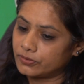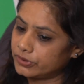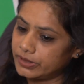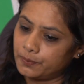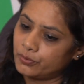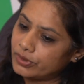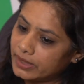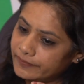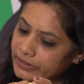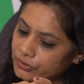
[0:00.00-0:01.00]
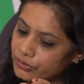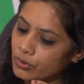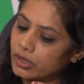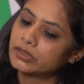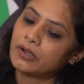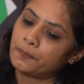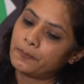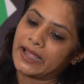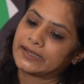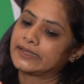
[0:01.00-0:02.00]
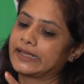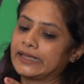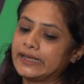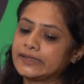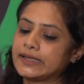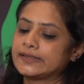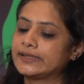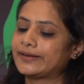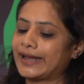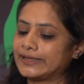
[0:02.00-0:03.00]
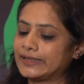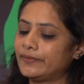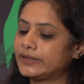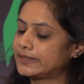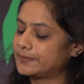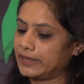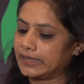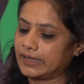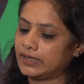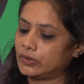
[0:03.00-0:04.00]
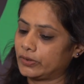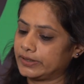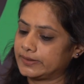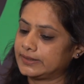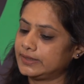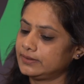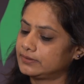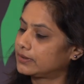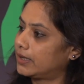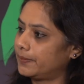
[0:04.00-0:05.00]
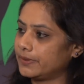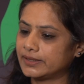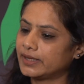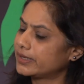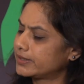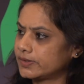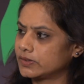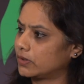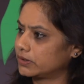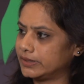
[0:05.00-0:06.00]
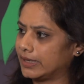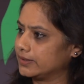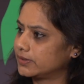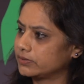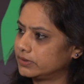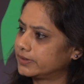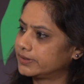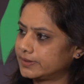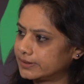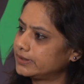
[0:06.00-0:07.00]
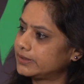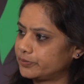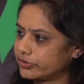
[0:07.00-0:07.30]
So ye pura, when you go on compacting it, see right now it is making a noise. See, right. Arita, it is not done. So this yeah. is still in